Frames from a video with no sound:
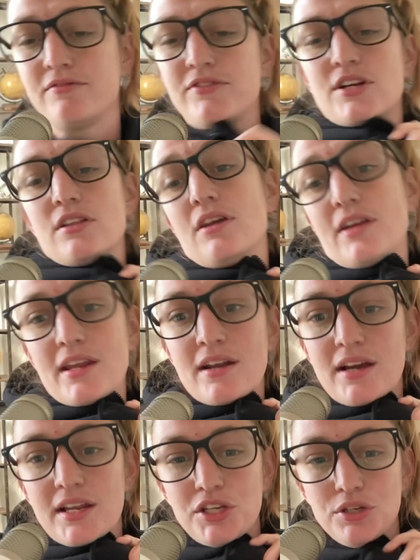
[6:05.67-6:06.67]
If you're looking
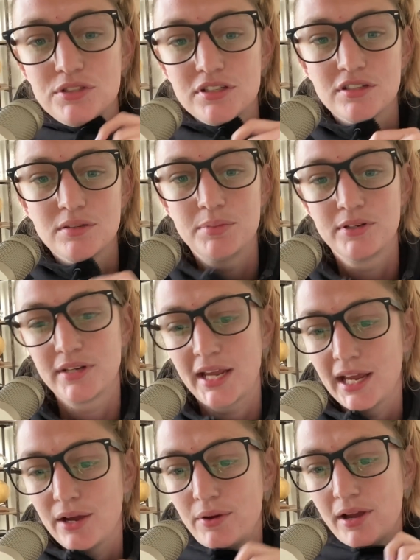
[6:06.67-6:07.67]
on YouTube
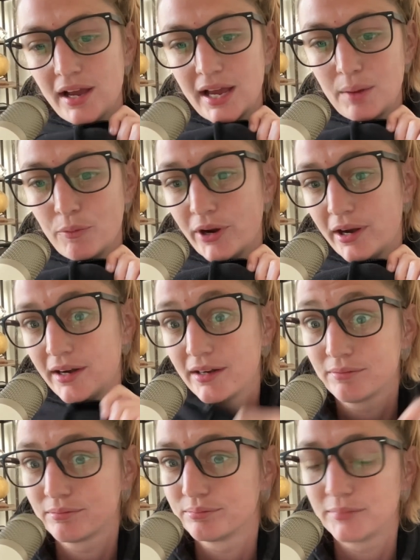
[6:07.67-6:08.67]
now, I'm
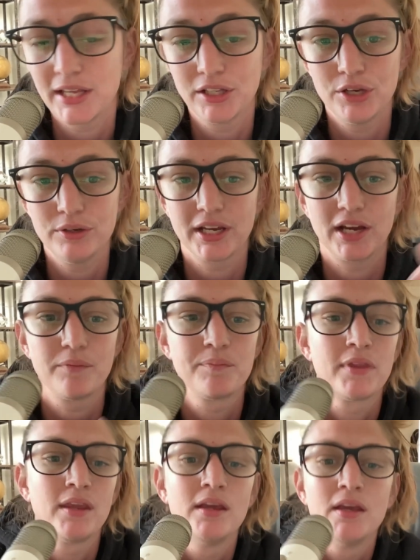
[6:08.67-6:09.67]
wearing my logo.
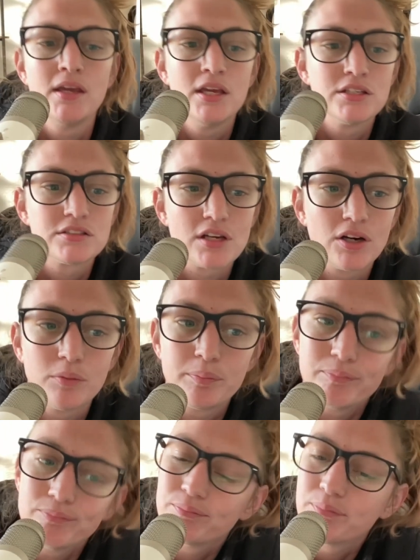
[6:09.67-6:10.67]
So
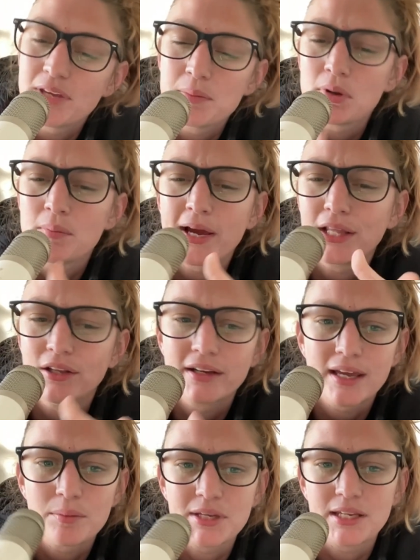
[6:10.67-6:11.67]
people might look
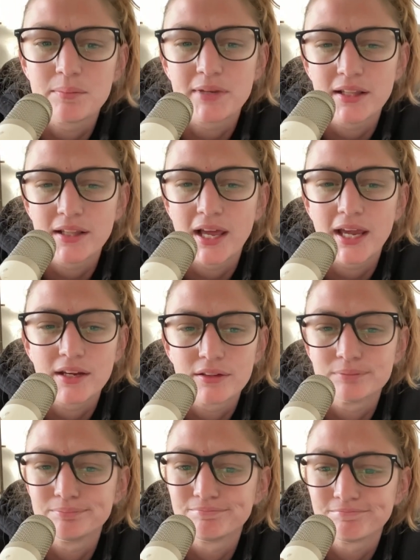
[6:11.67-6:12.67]
at me and be like,
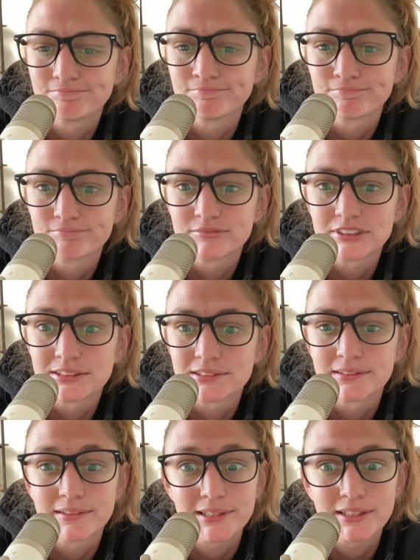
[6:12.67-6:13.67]

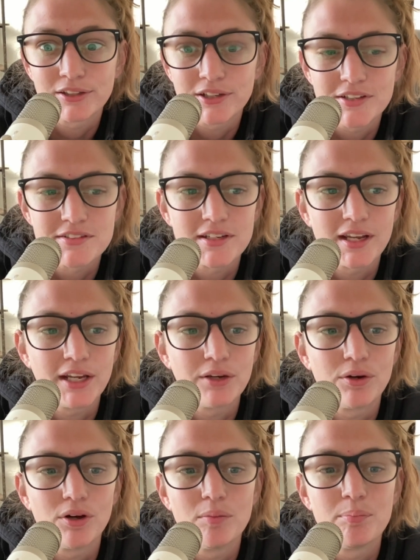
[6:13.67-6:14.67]
that girl's an
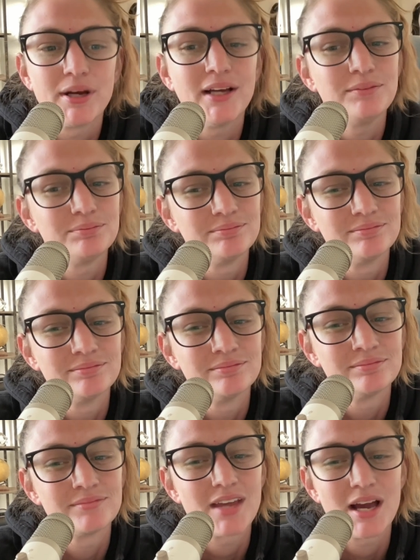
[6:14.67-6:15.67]
a-hole. But
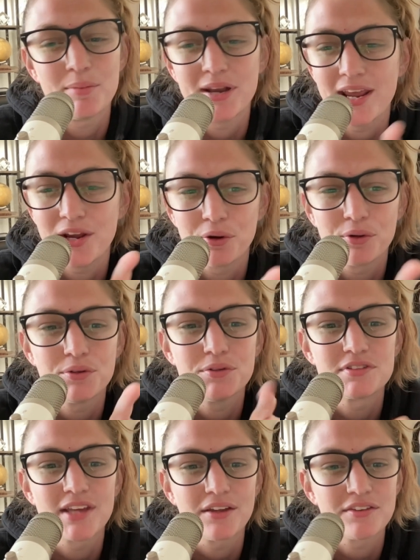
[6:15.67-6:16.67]
I'm an a-hole who
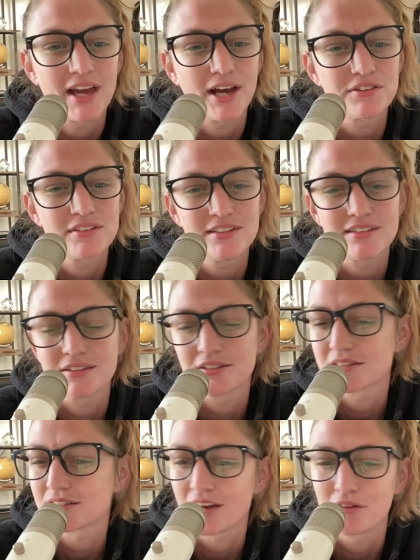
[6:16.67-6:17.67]
sells houses and
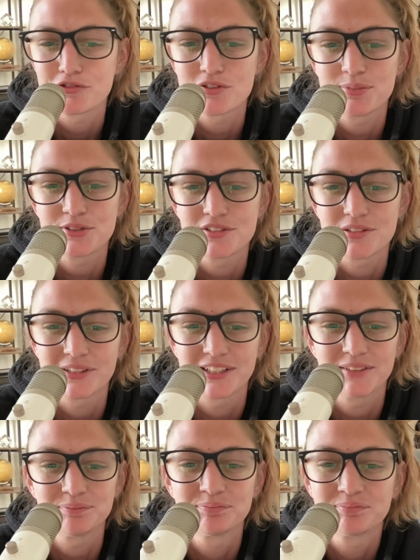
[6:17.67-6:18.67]
looks comfortable doing it.